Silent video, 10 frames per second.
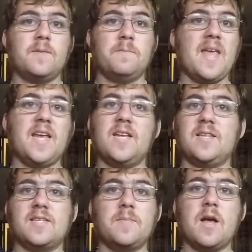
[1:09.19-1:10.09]
make
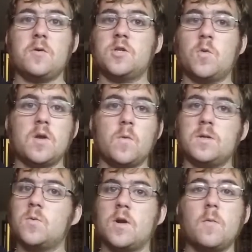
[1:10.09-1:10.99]
it somehow
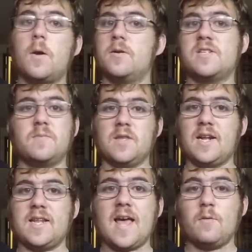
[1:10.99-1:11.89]
21/21 or something
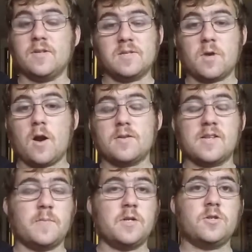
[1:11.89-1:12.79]
like that with some cards
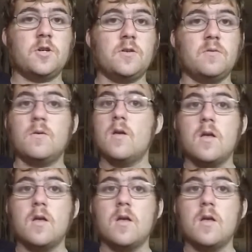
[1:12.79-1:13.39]
that I'm going to show you,